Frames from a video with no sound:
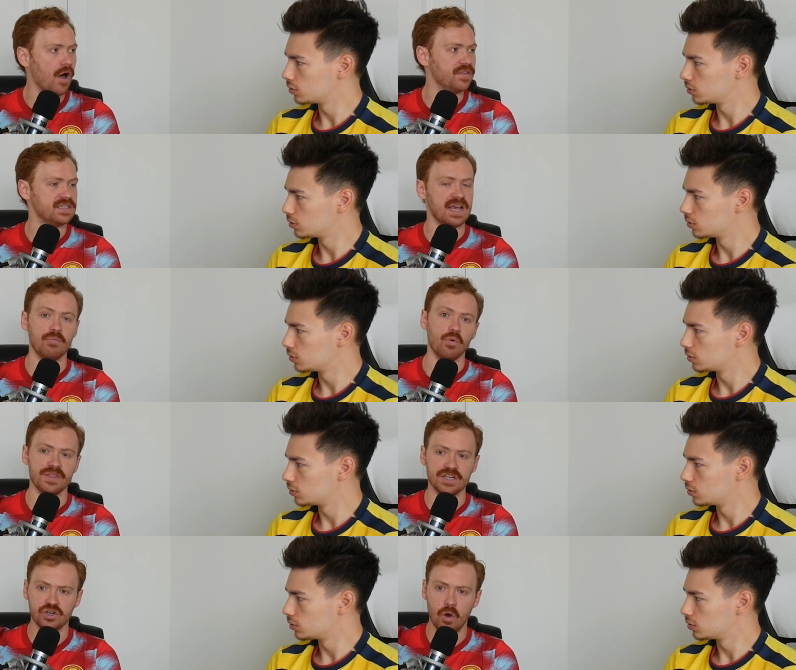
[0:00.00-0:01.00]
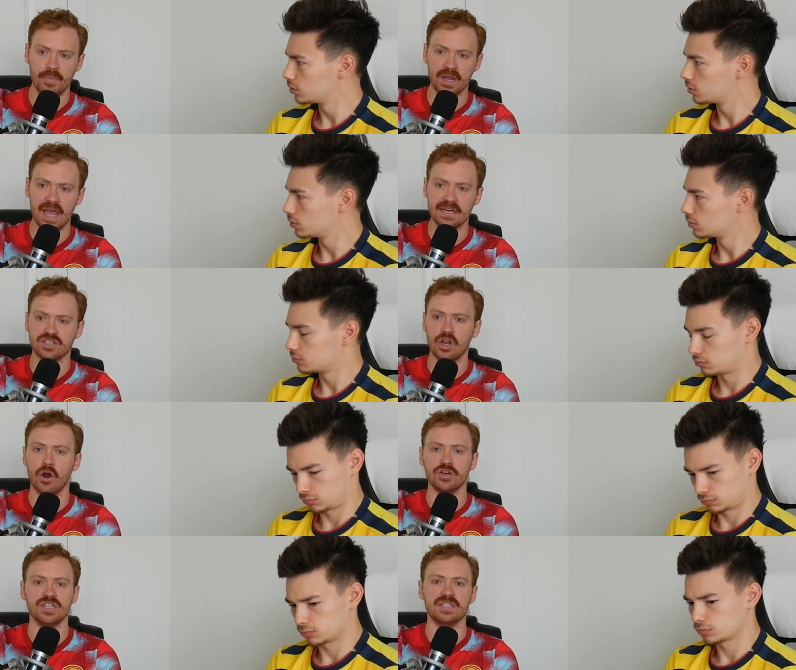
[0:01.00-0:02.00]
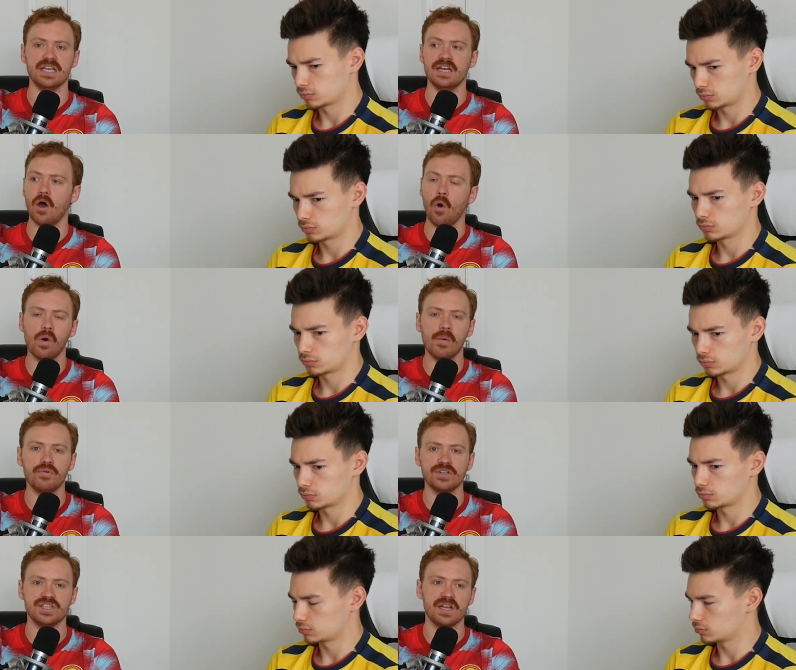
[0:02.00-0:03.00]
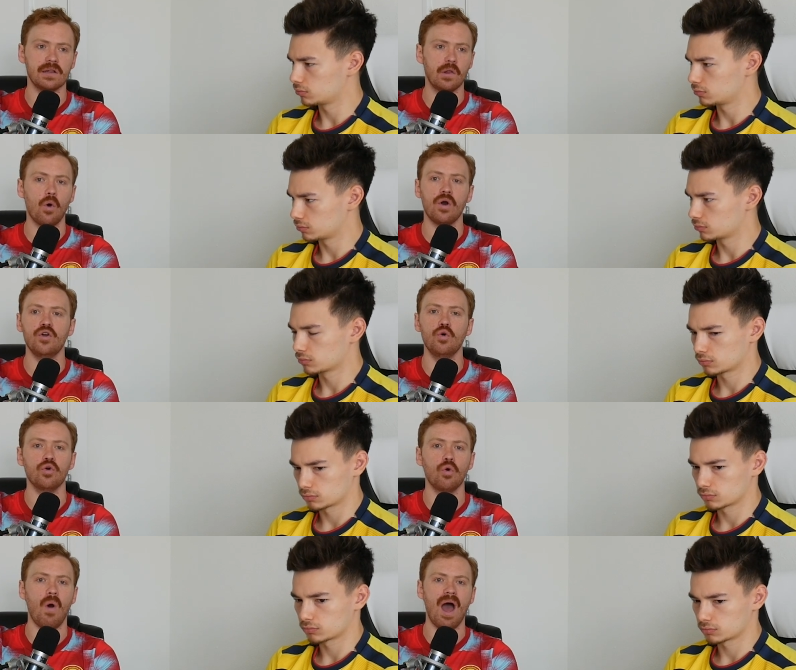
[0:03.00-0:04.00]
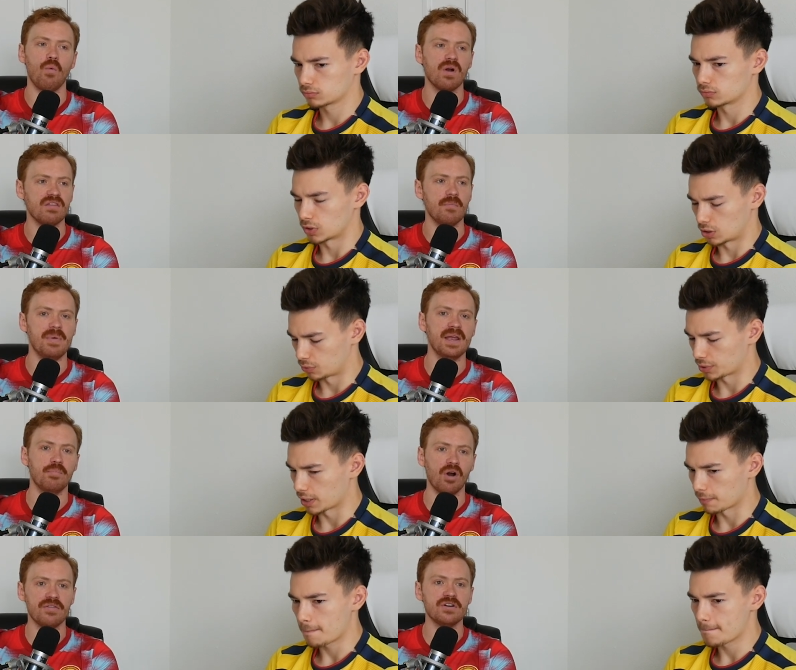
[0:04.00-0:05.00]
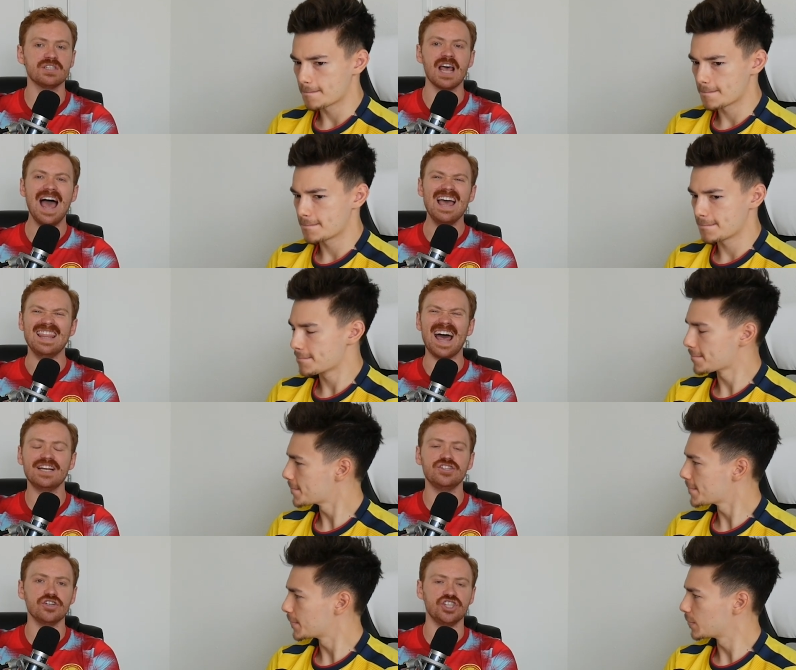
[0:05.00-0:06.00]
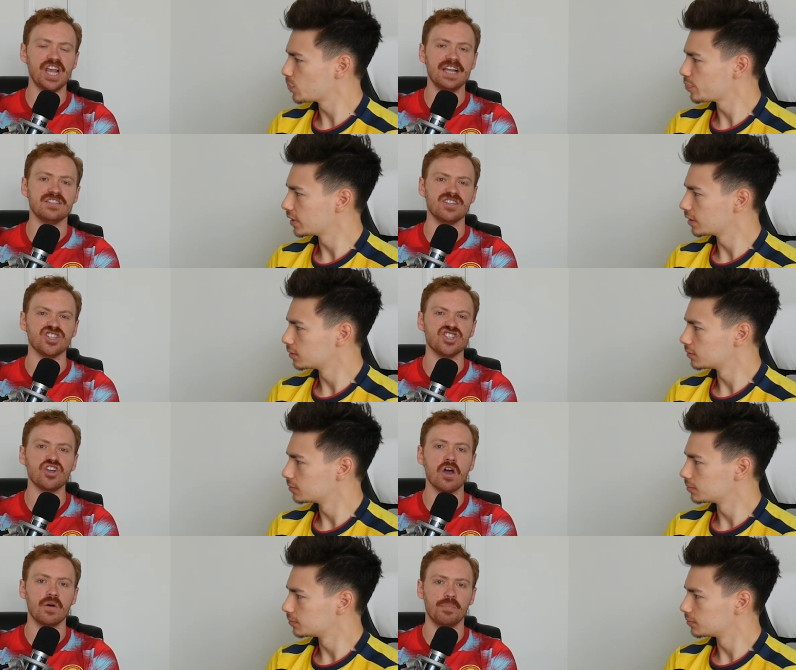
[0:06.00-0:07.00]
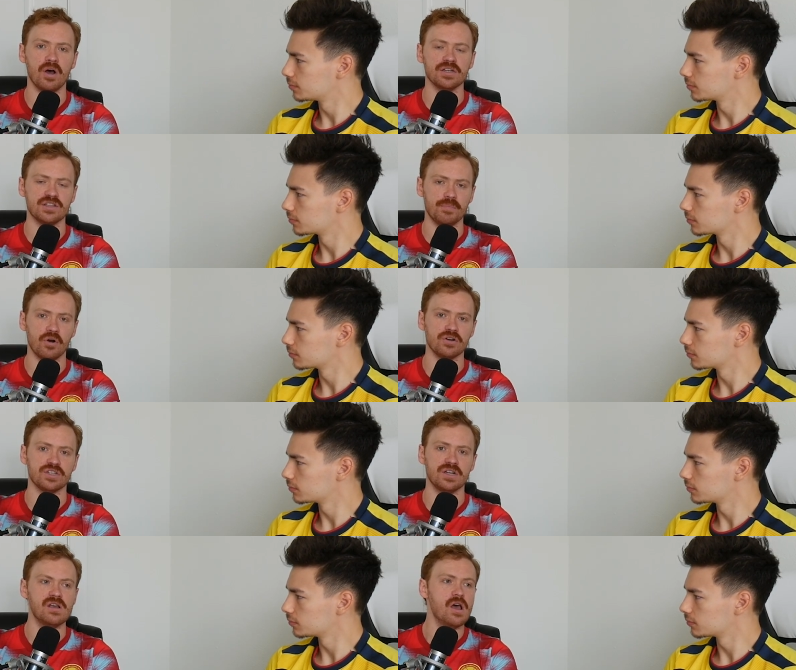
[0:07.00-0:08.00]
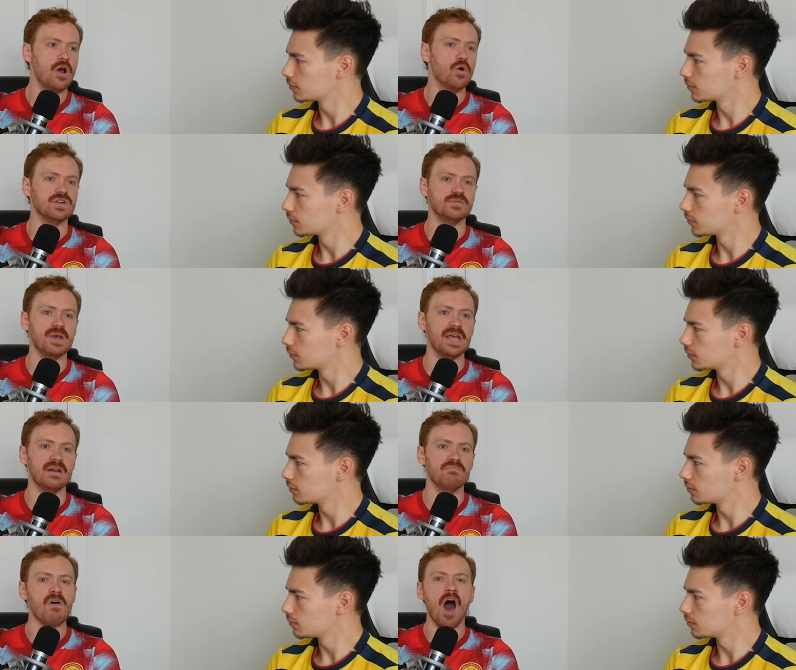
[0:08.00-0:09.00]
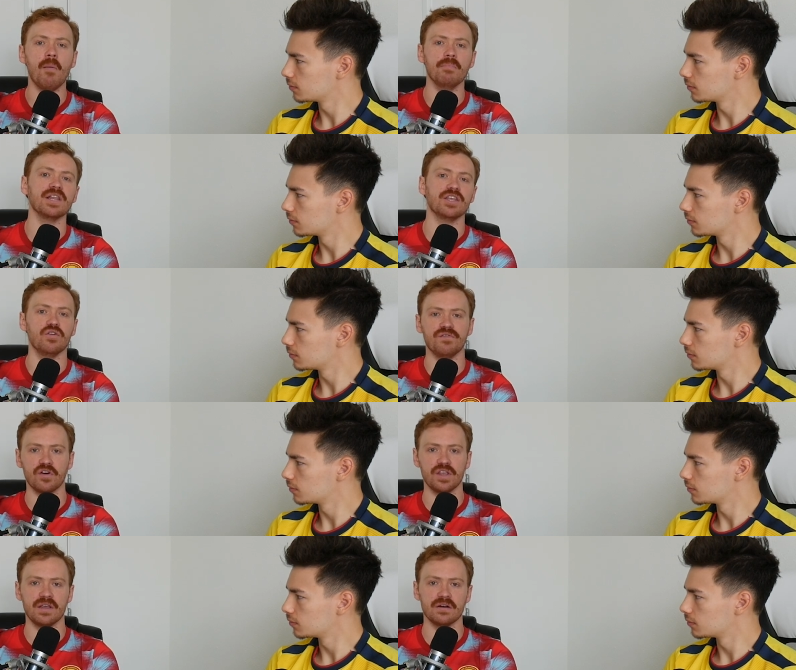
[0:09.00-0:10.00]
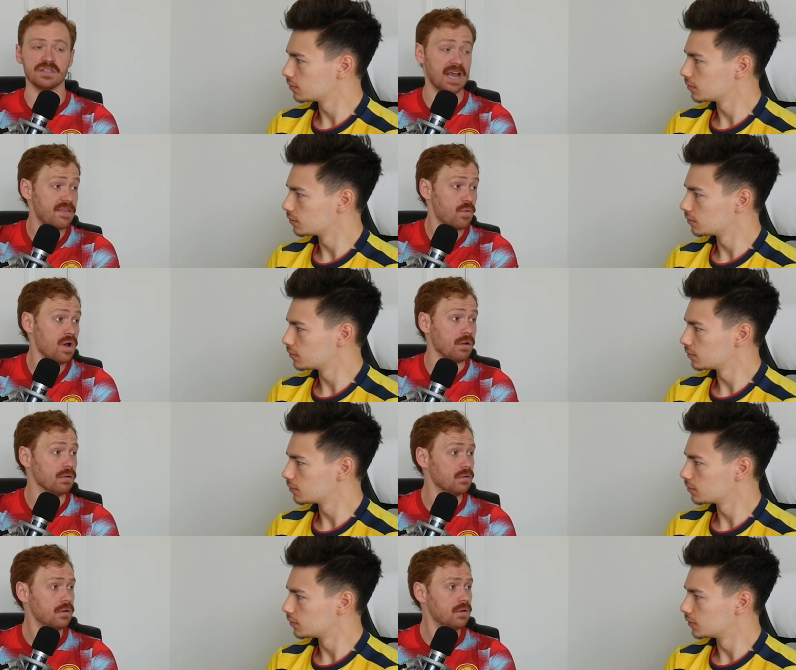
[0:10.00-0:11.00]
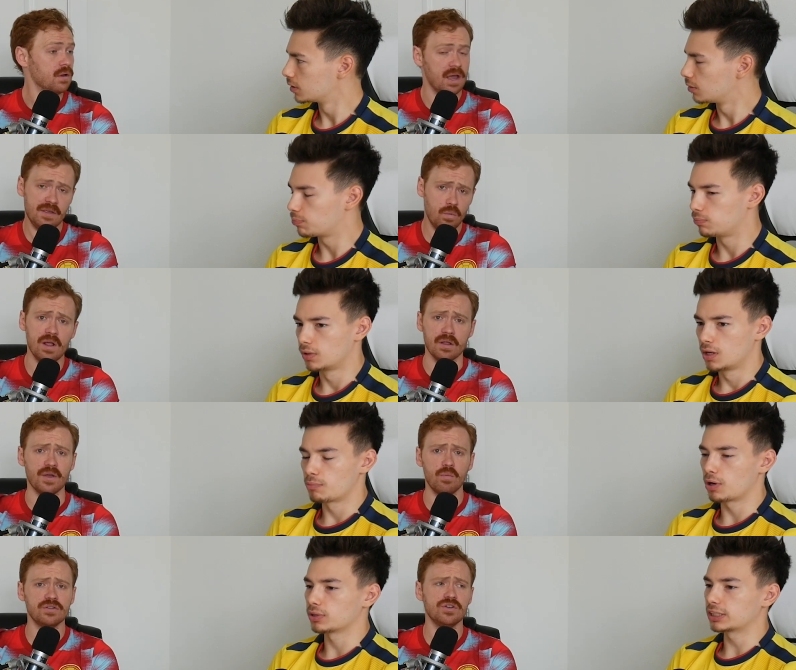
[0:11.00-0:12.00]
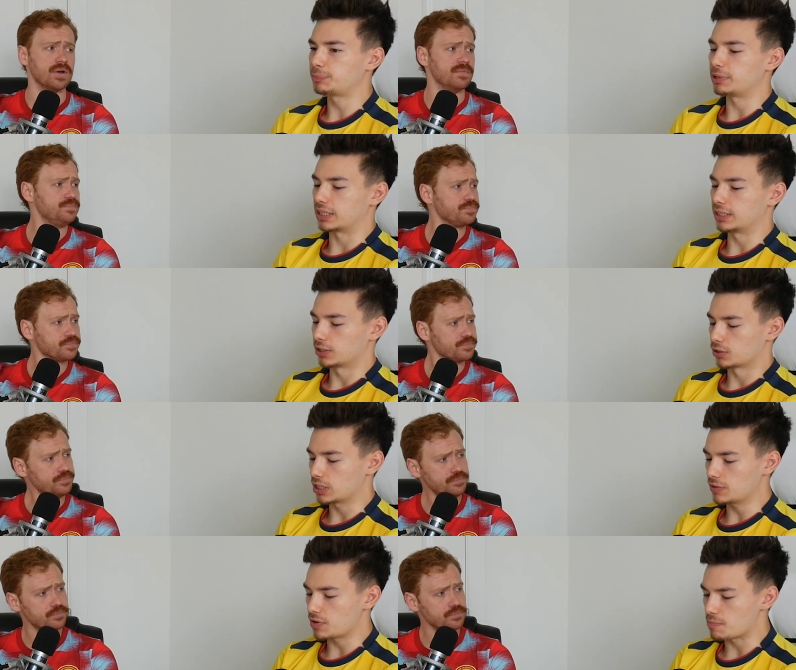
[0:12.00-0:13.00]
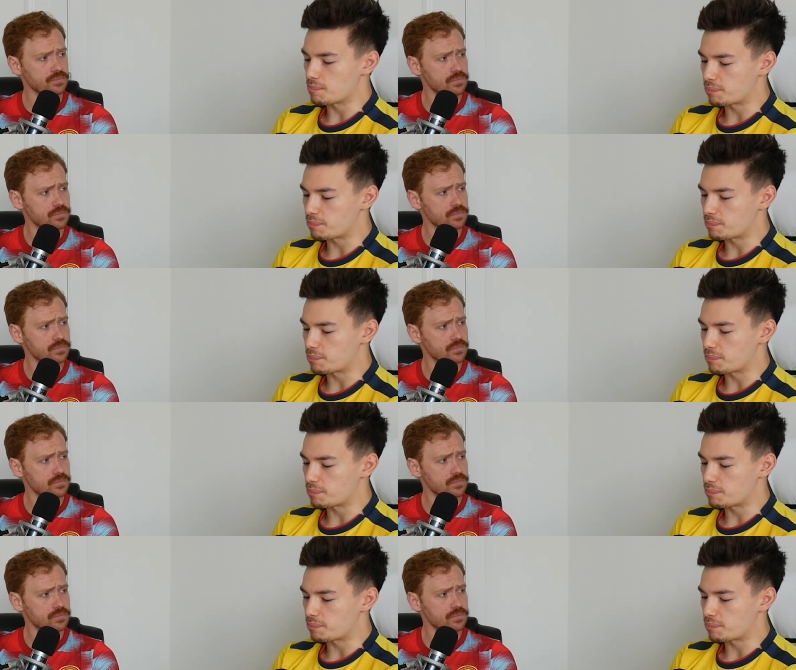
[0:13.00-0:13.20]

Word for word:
Speaker 1: on the table when they show up against an Argentina or a Brazil or an Uruguay, one of the oh, big yeah. brothers. That is your chance to sucker punch the person who has been humbling you for years, and they will. And they will. They Bro, will let's be
Speaker 2: it. clear. Even